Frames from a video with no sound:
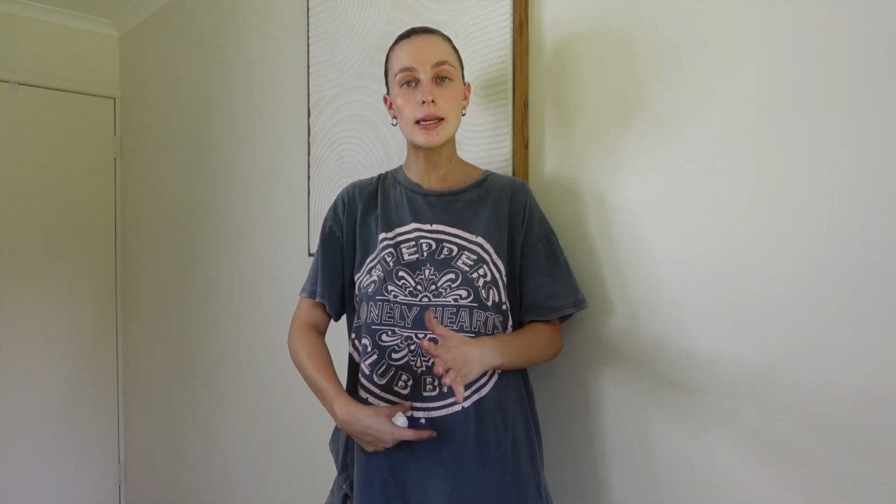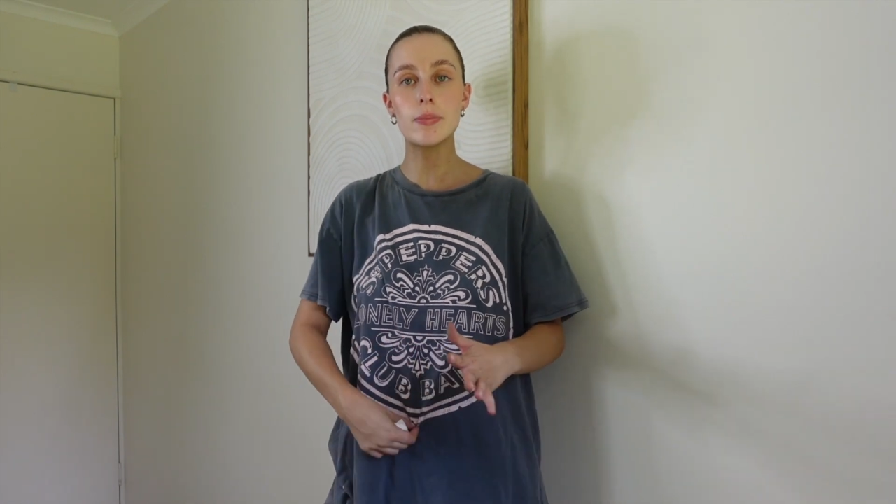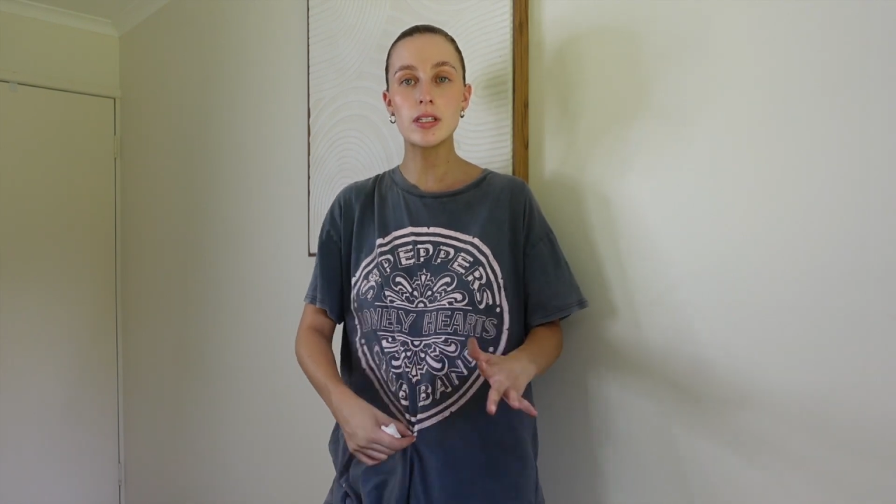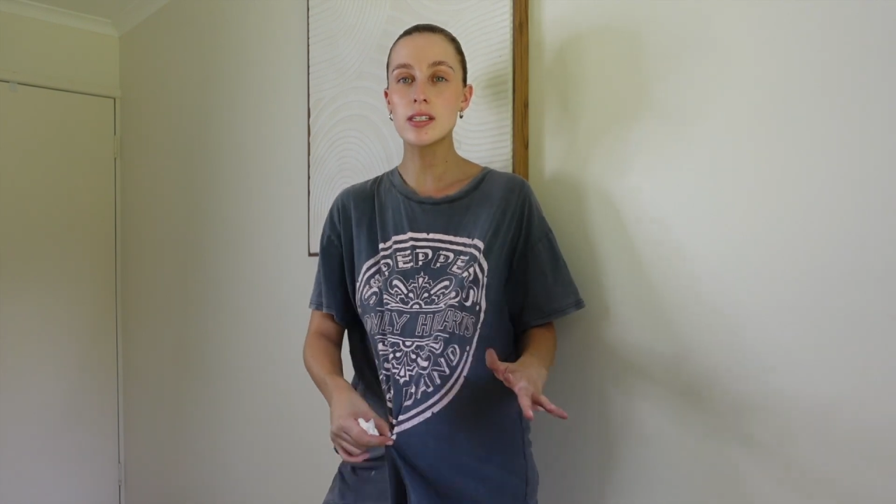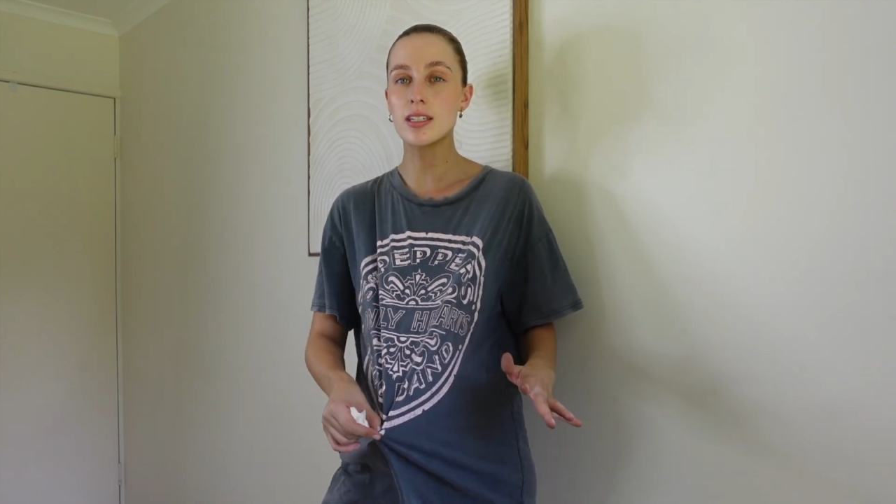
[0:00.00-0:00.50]

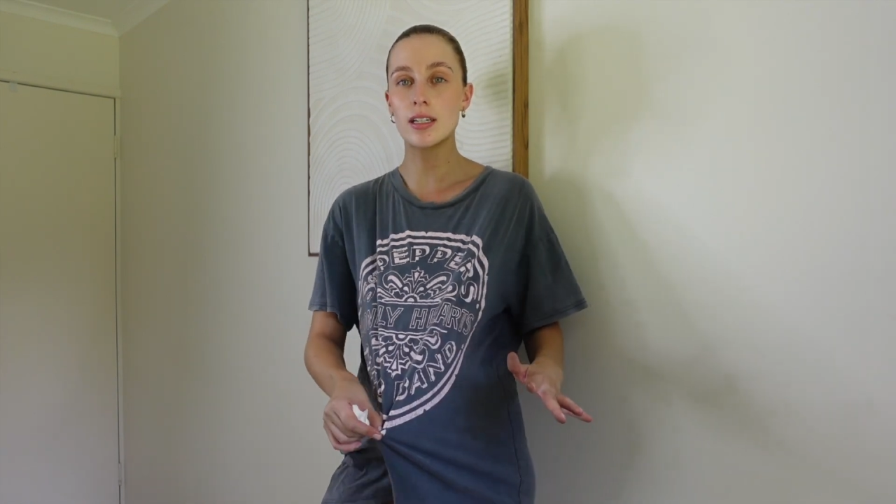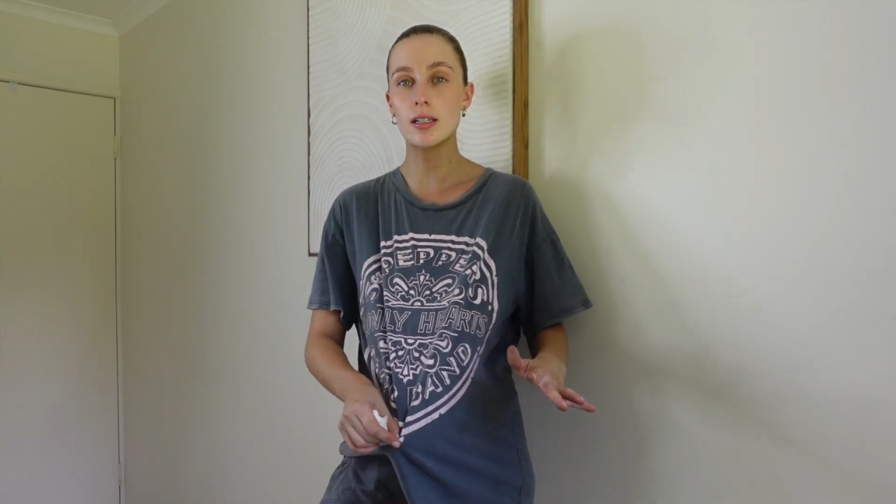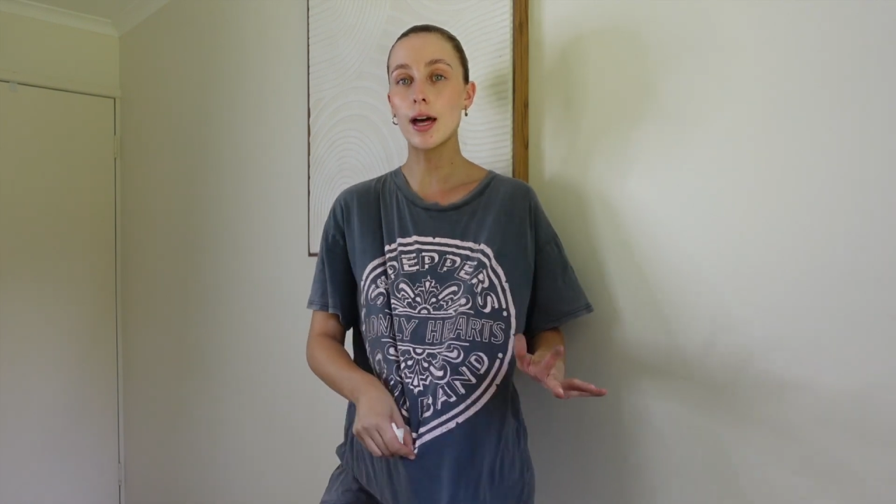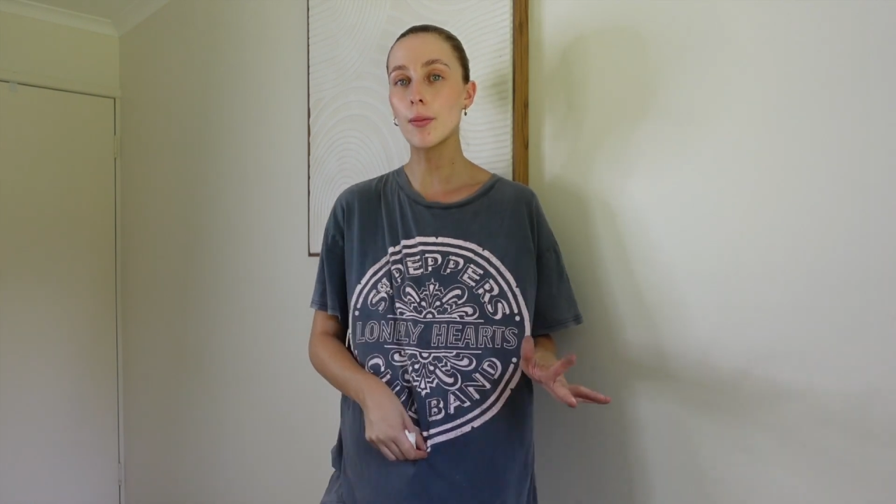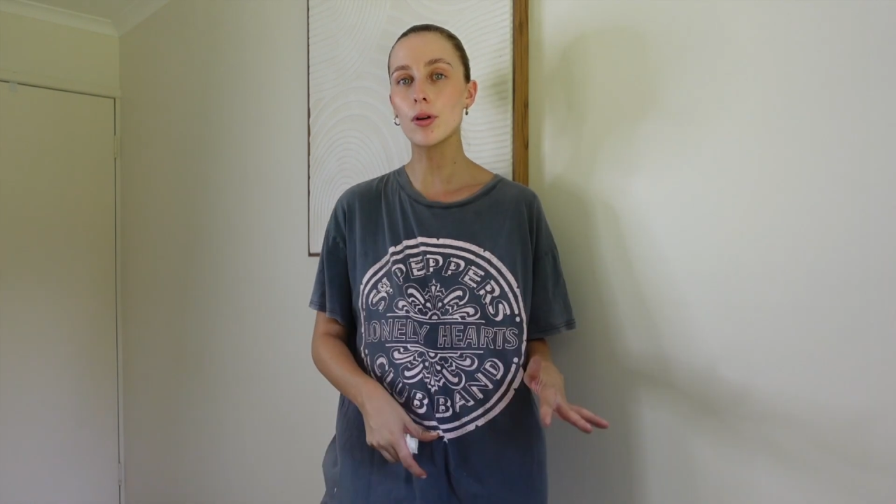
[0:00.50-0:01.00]
but
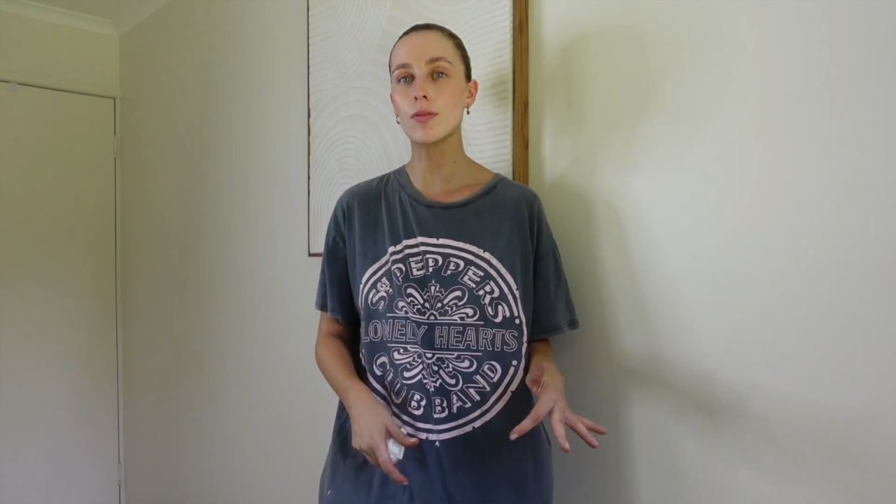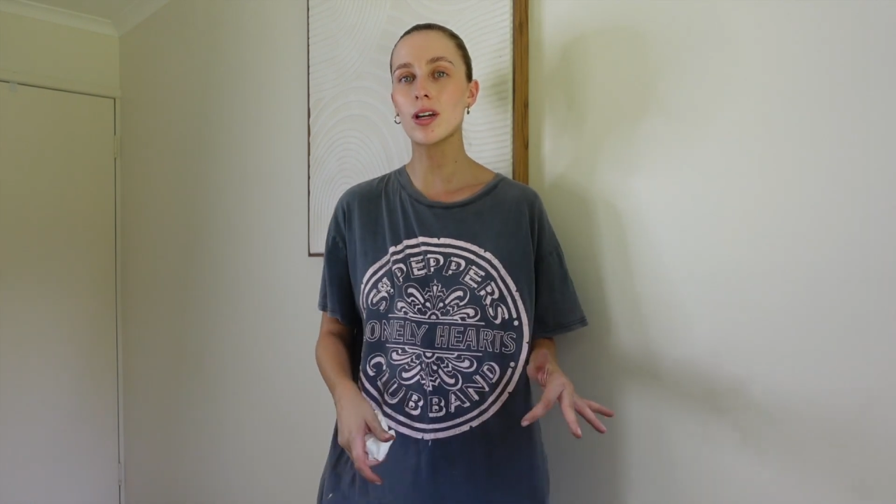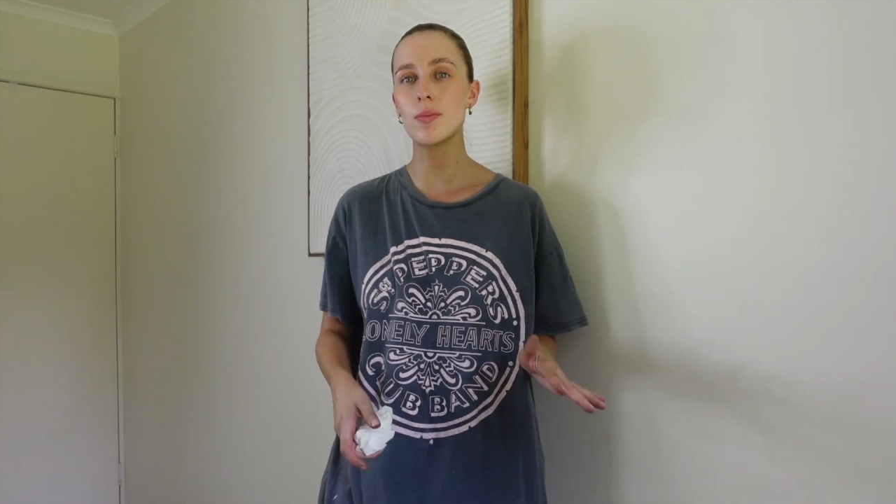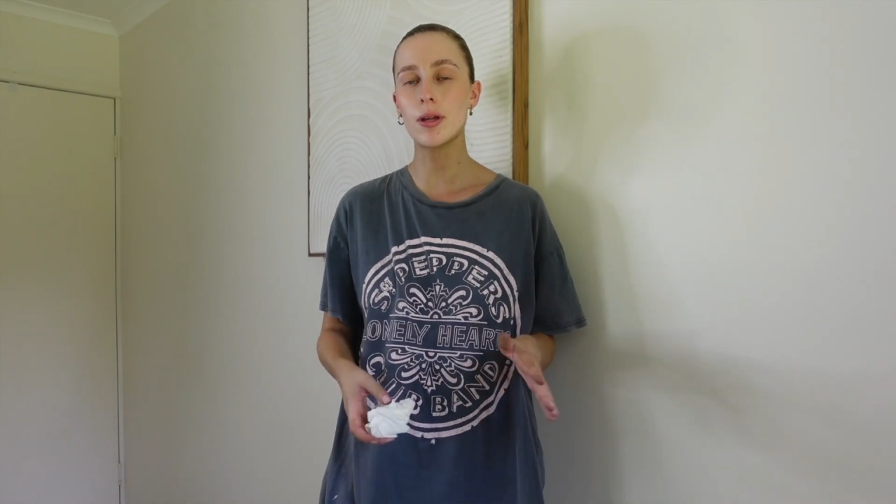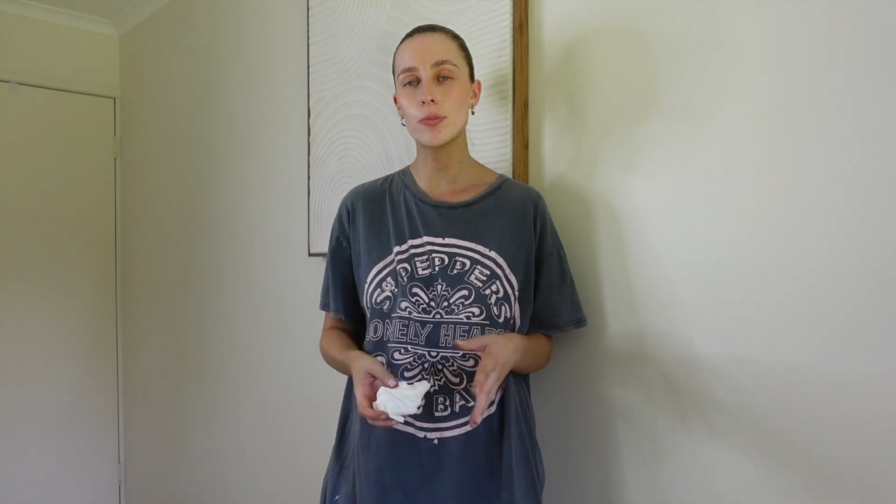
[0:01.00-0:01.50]
still I wouldn't
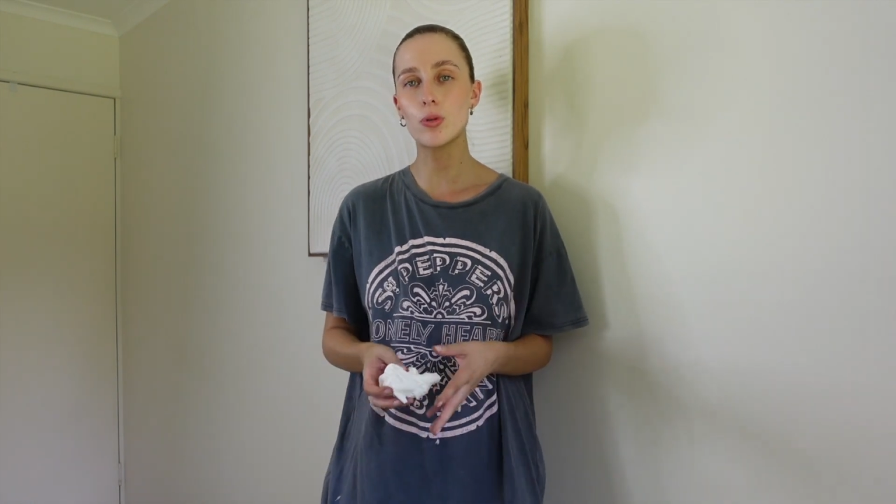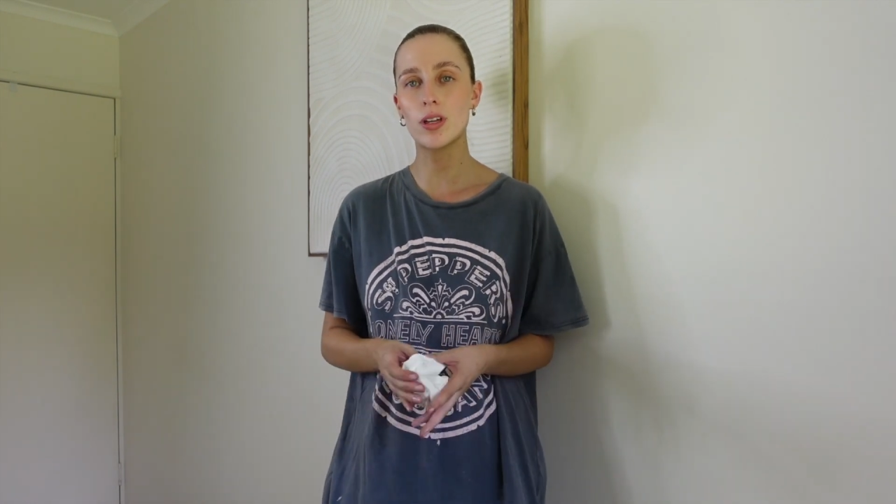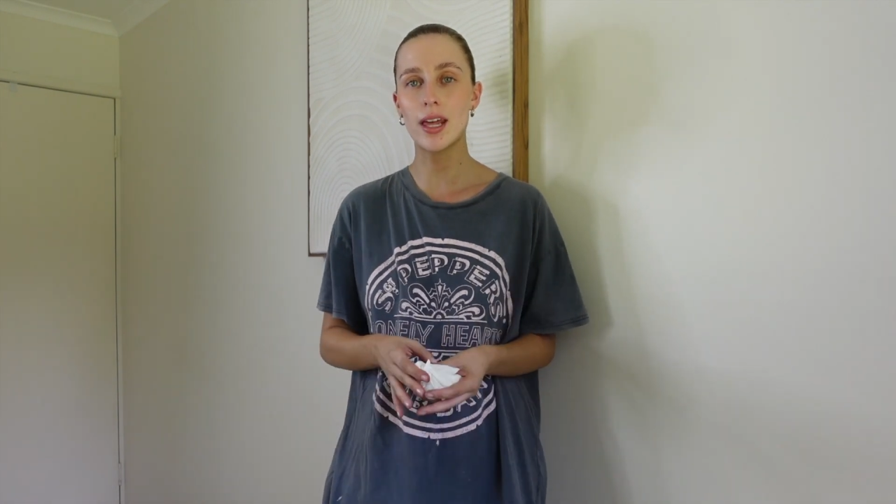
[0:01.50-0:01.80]
recommend putting